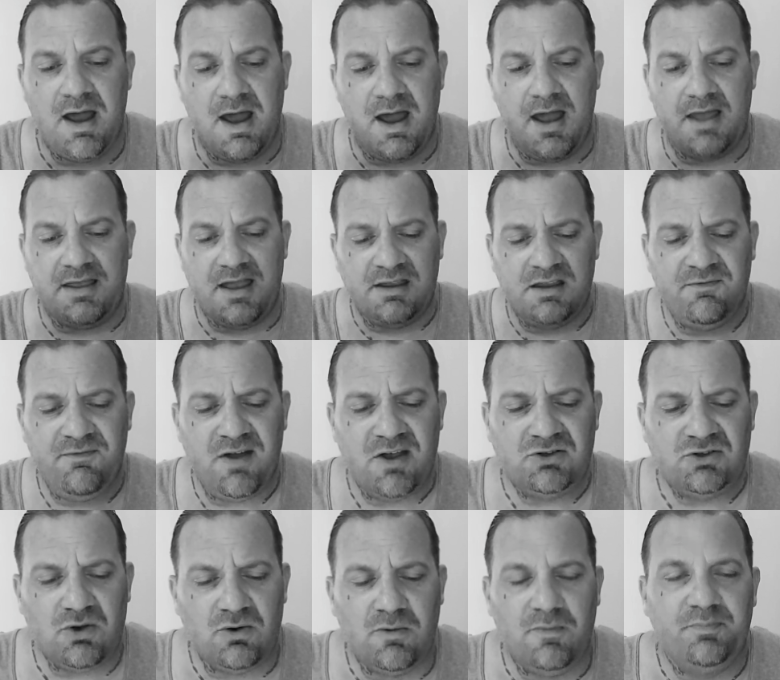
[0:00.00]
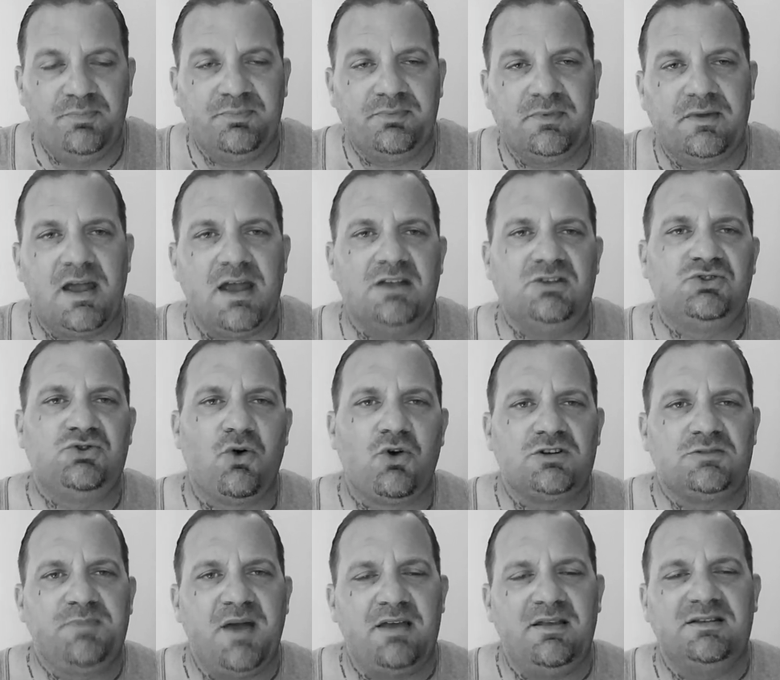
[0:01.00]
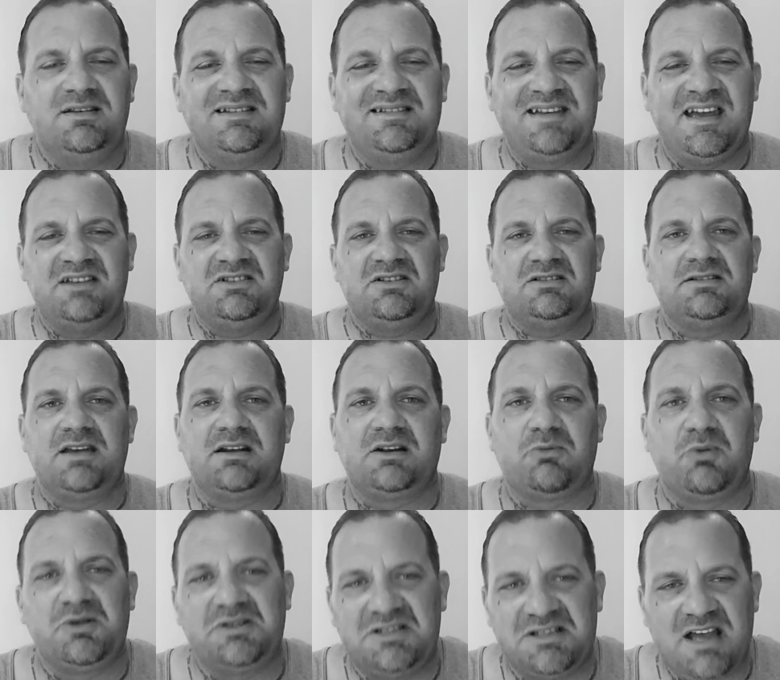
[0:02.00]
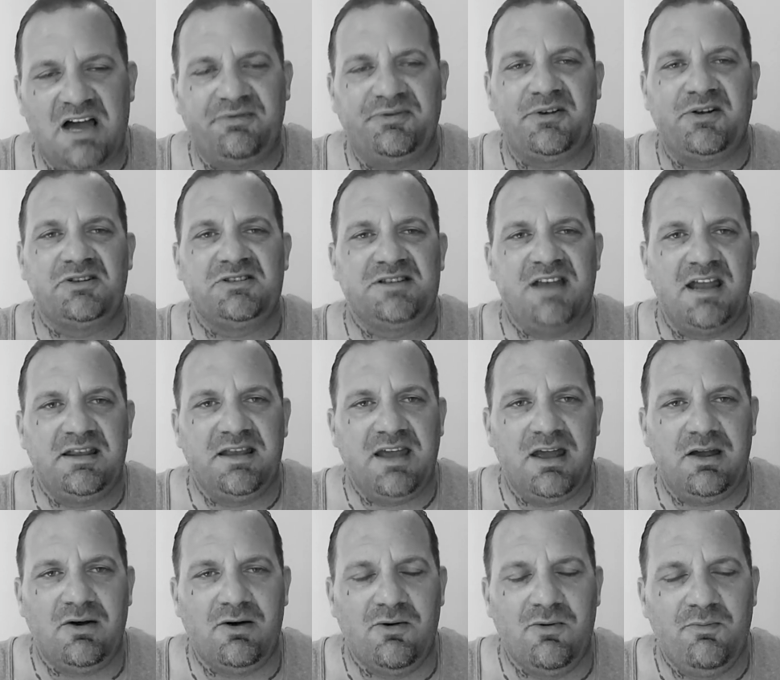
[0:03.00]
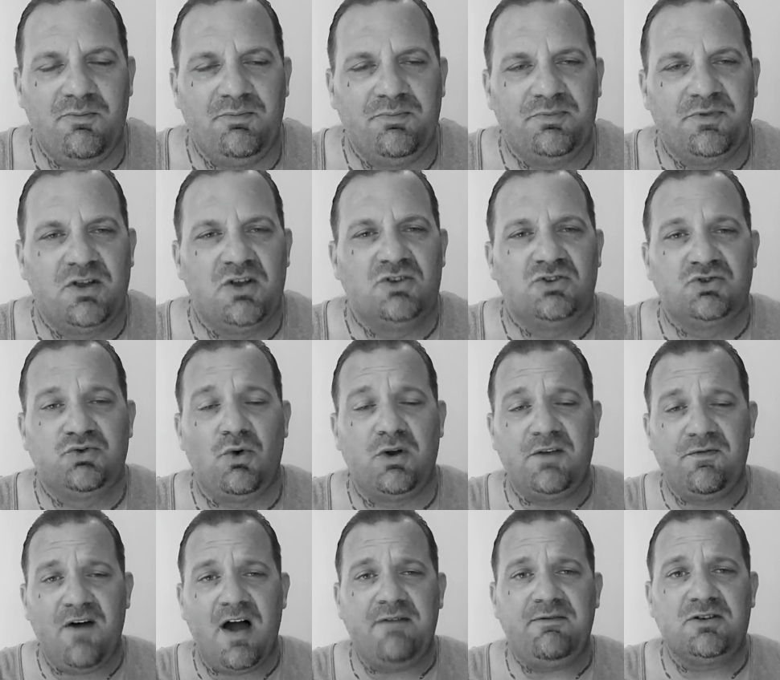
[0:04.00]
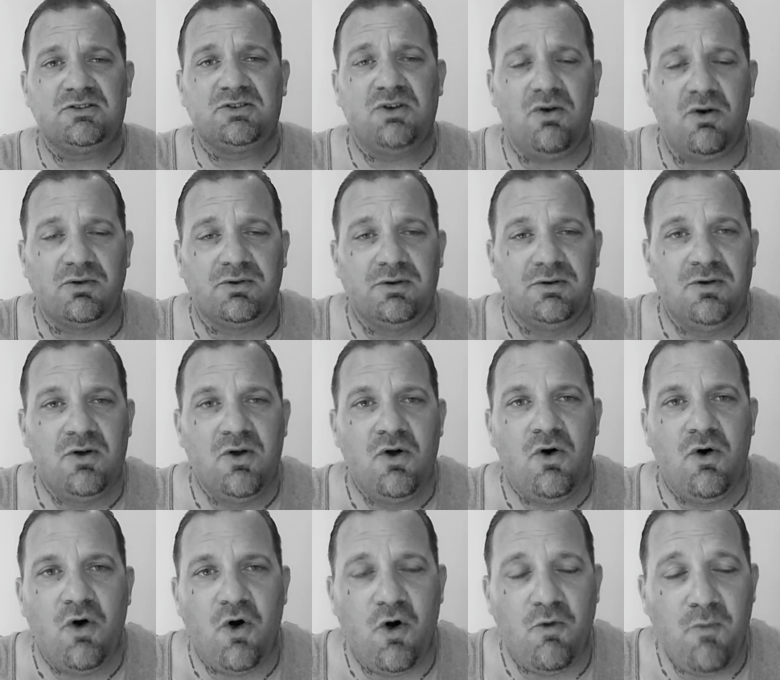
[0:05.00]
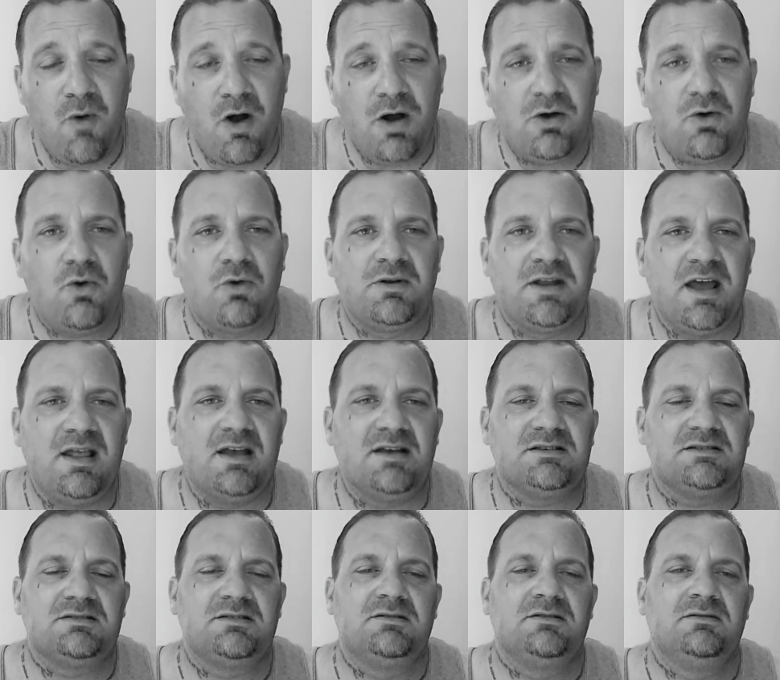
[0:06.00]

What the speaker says: An individual in George Baily Detention Center, which is out there in San Diego, 25 years old, Omar Ornelas,